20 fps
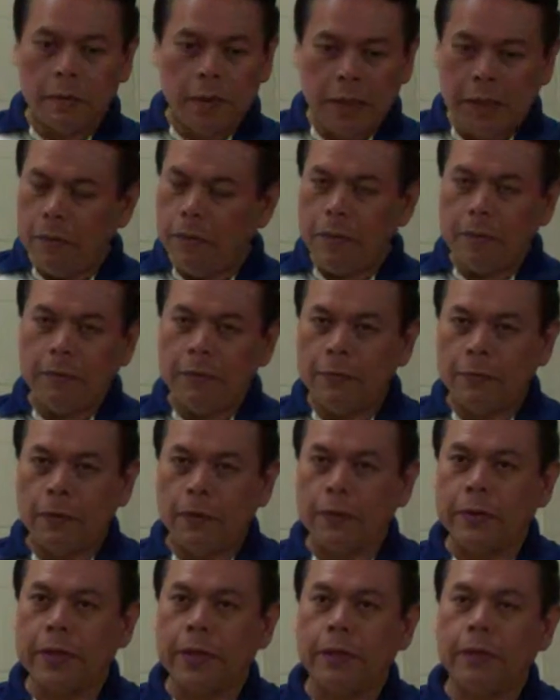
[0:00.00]
even
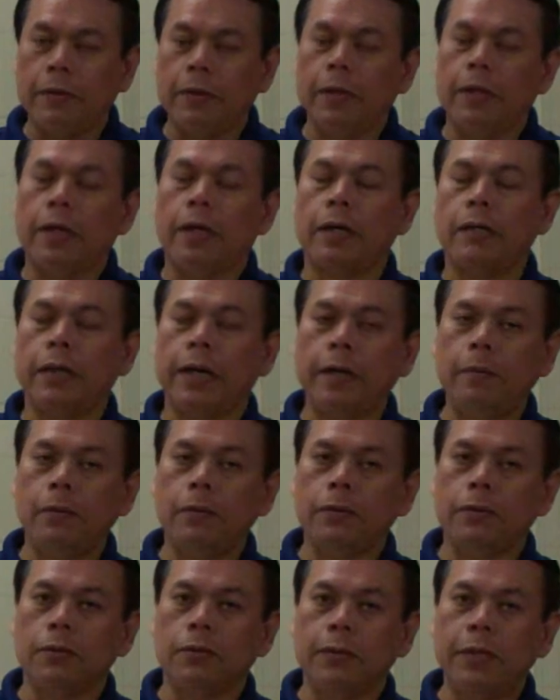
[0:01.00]
before they are
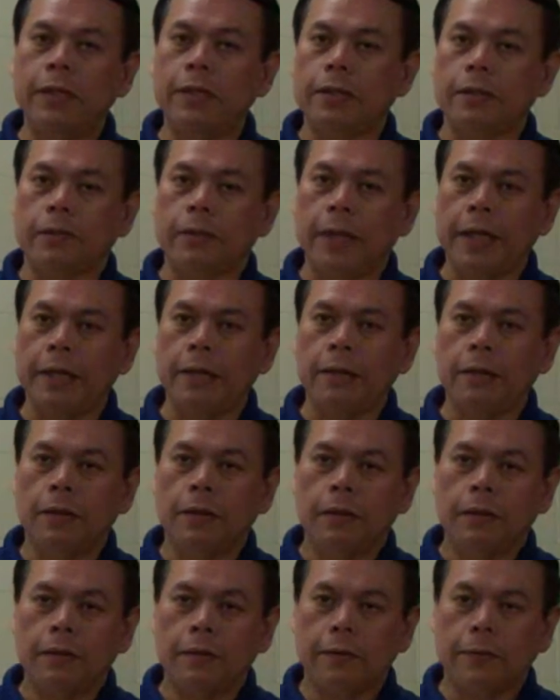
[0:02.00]
able to read and write,
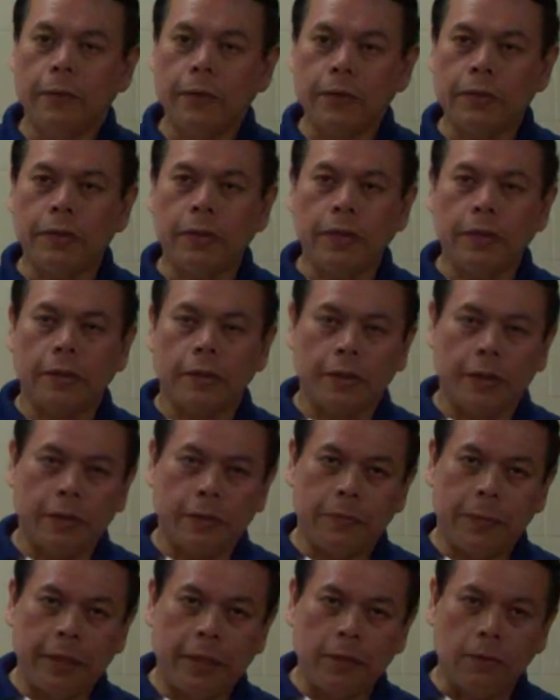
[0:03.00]
the first thing that
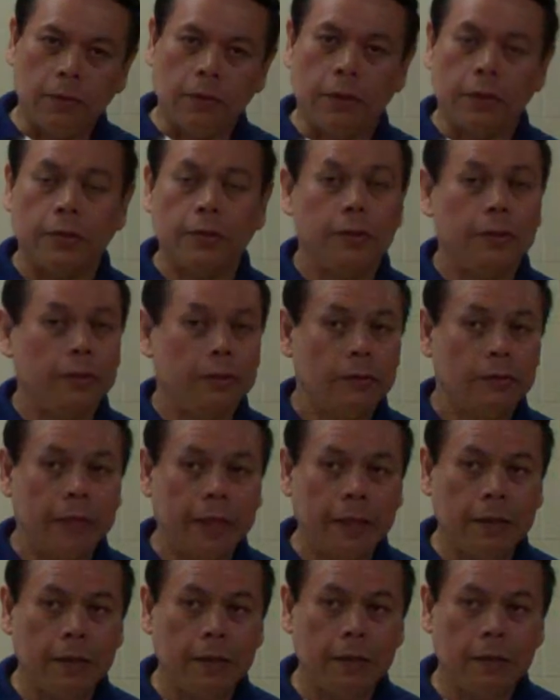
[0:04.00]
they're being taught, you know
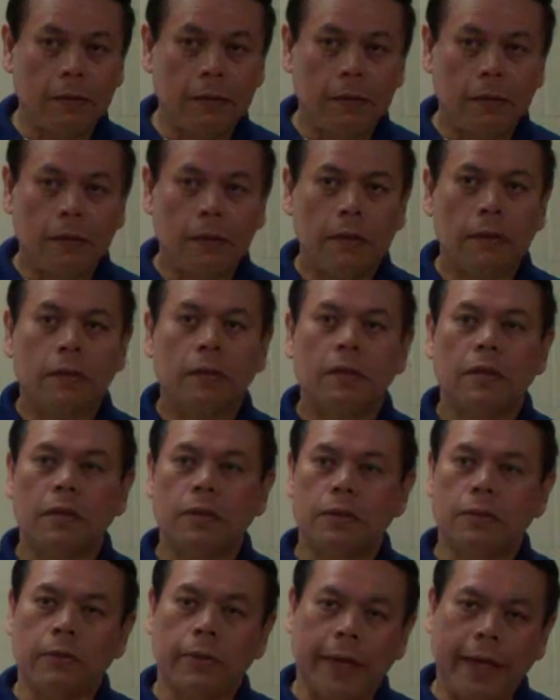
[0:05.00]
what?
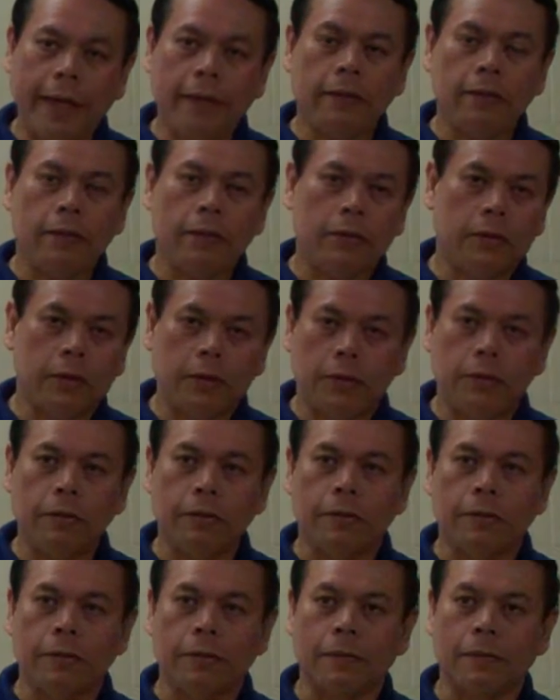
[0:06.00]
Is to hate the
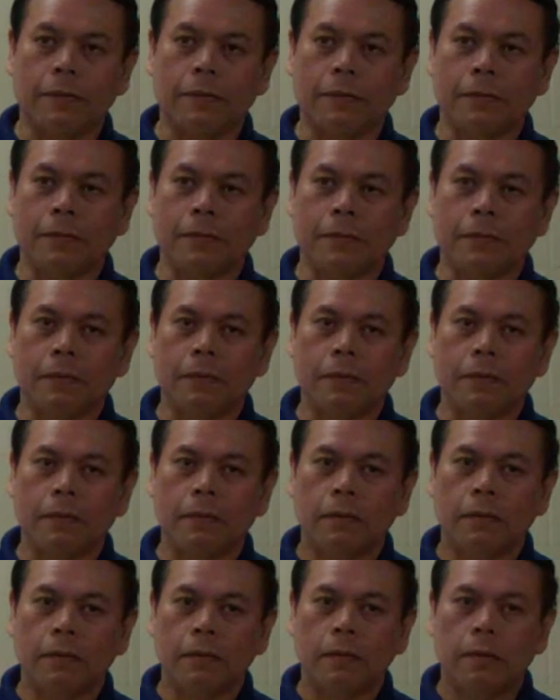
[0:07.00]
Jews.
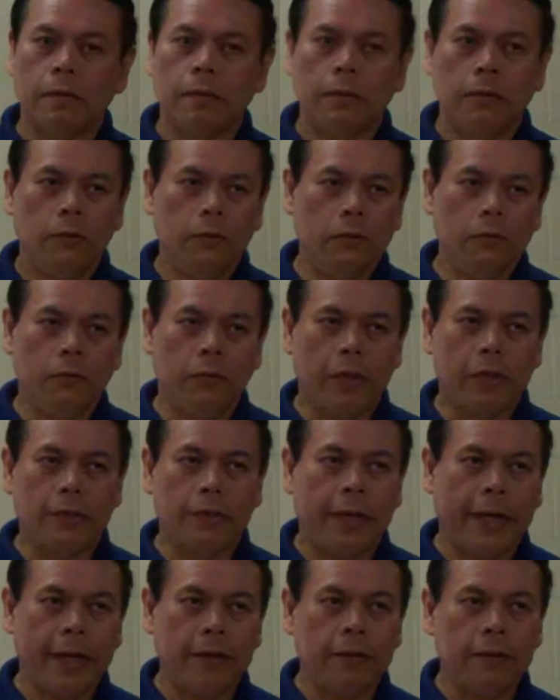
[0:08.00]
You
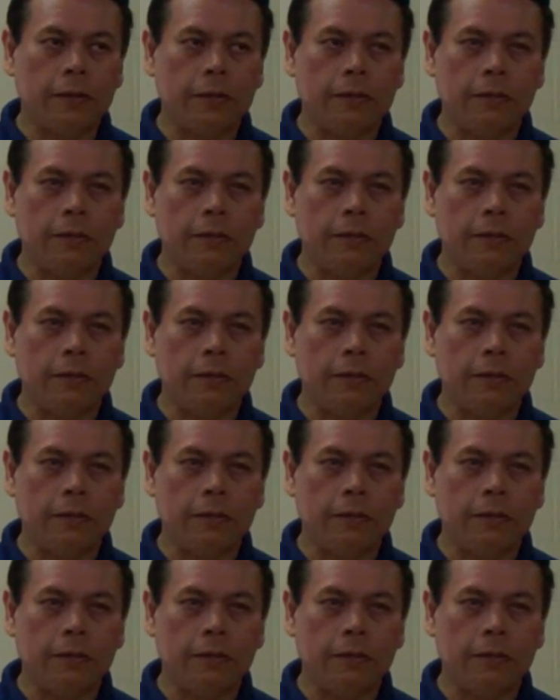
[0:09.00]
must hate the